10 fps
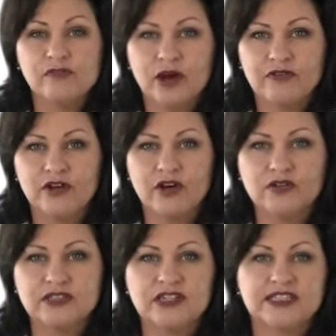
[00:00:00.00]
my
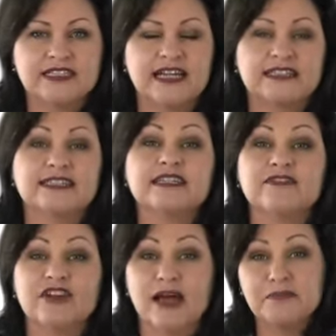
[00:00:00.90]
roles and I started to
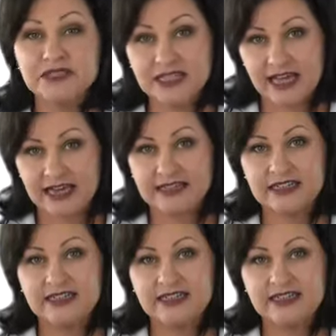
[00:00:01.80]
living up to that